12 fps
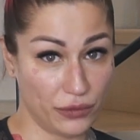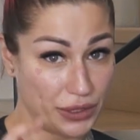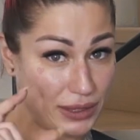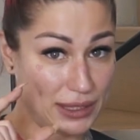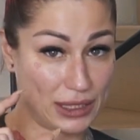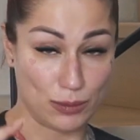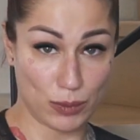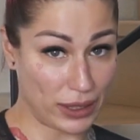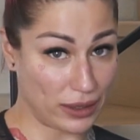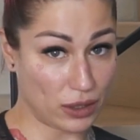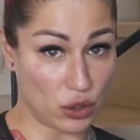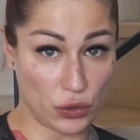this is
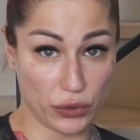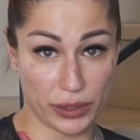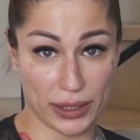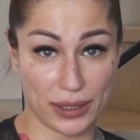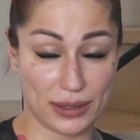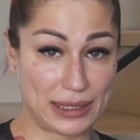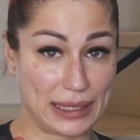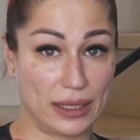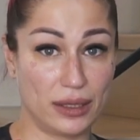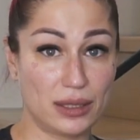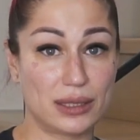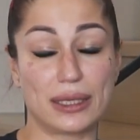black on the
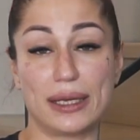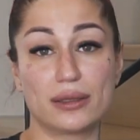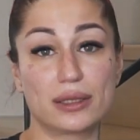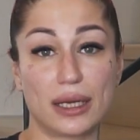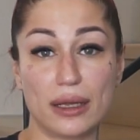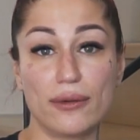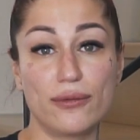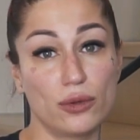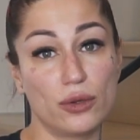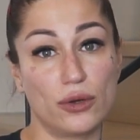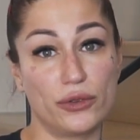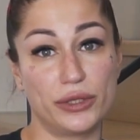tails and
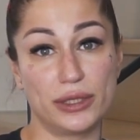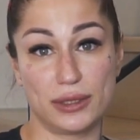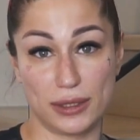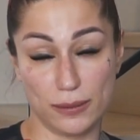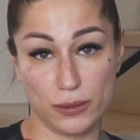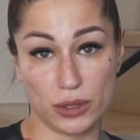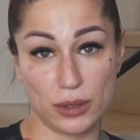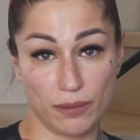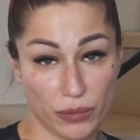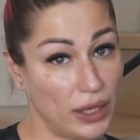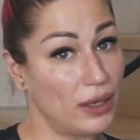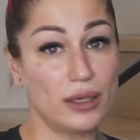colorful on the tips.
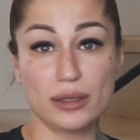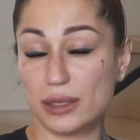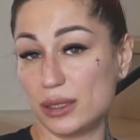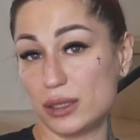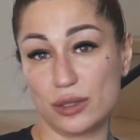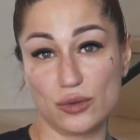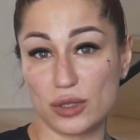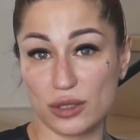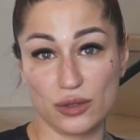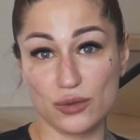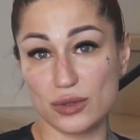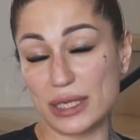This you can
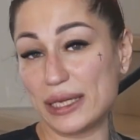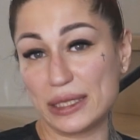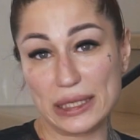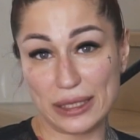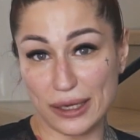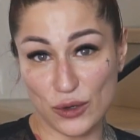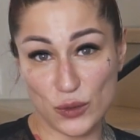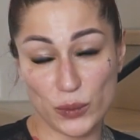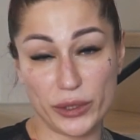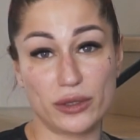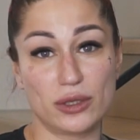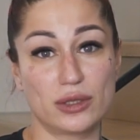use anyhow
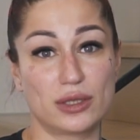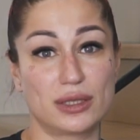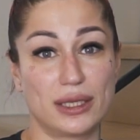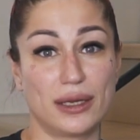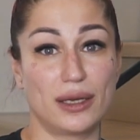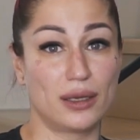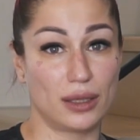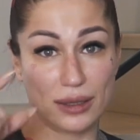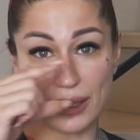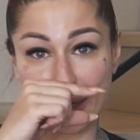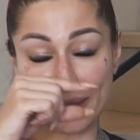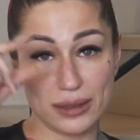because the
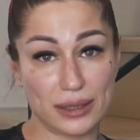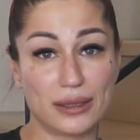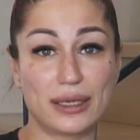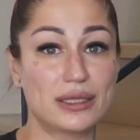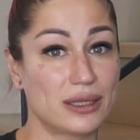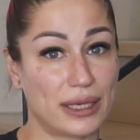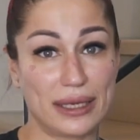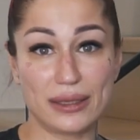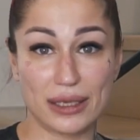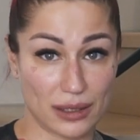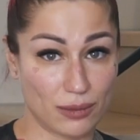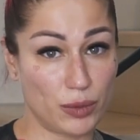lash
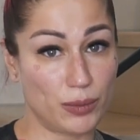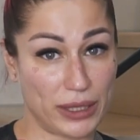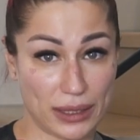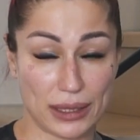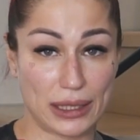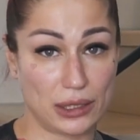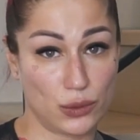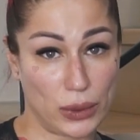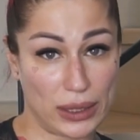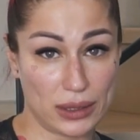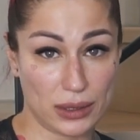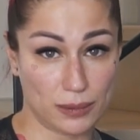line gonna be black
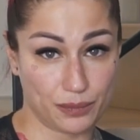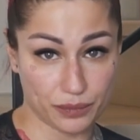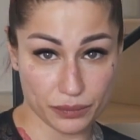anyways.